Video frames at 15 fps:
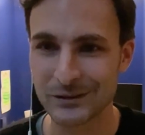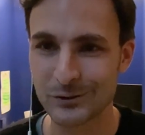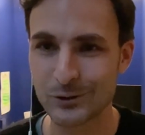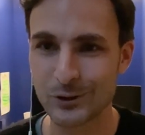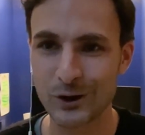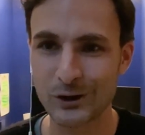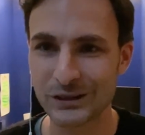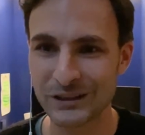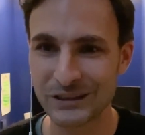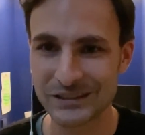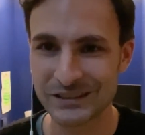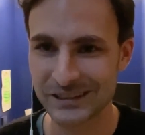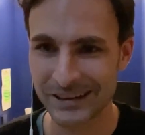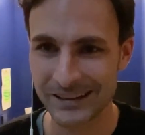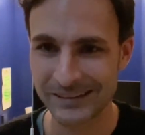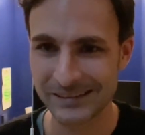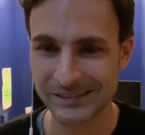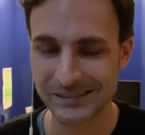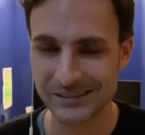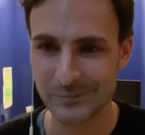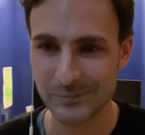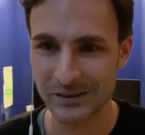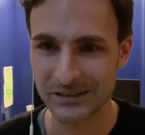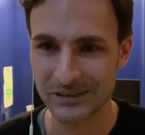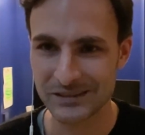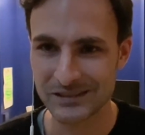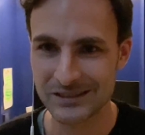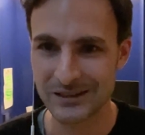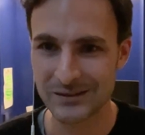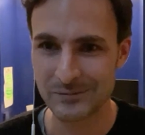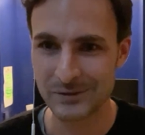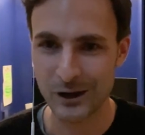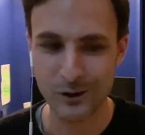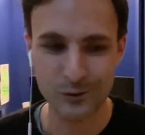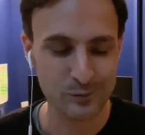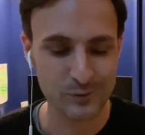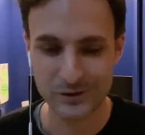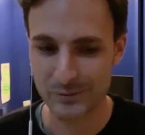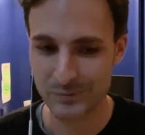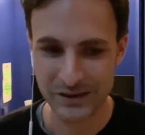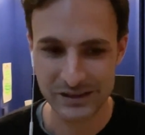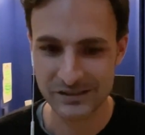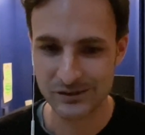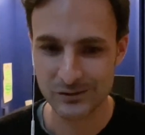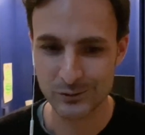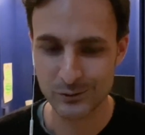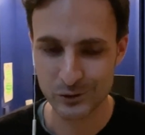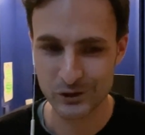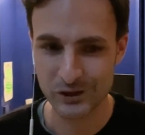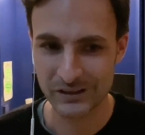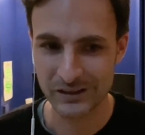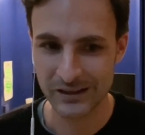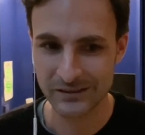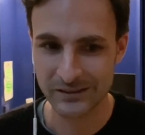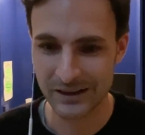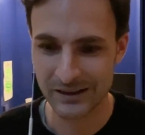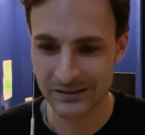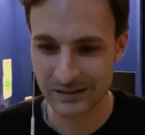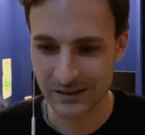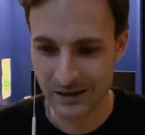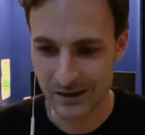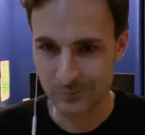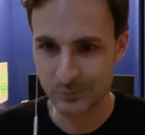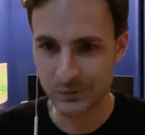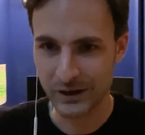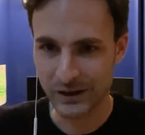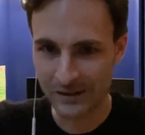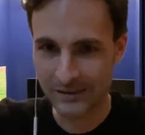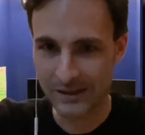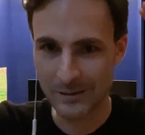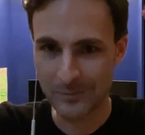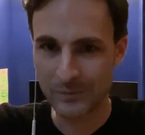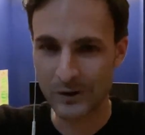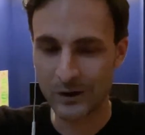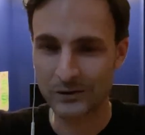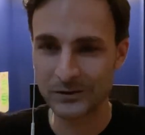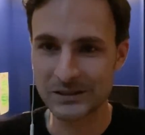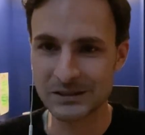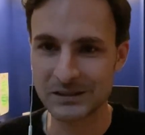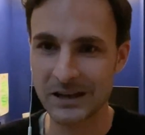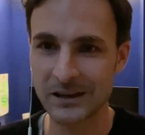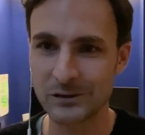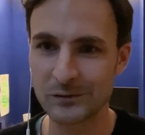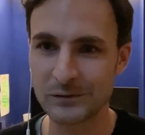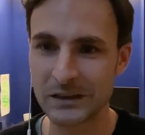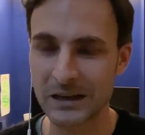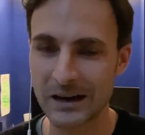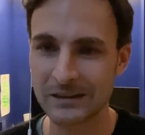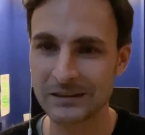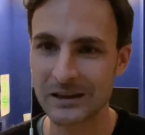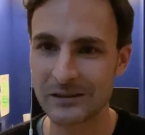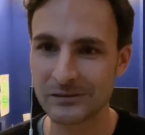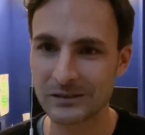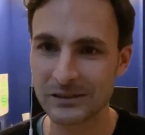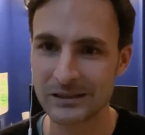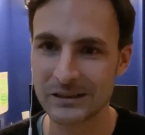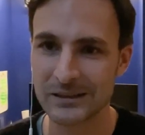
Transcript: colleagues and the Butlers team now with the best solution, and then bringing them on the state of the art level.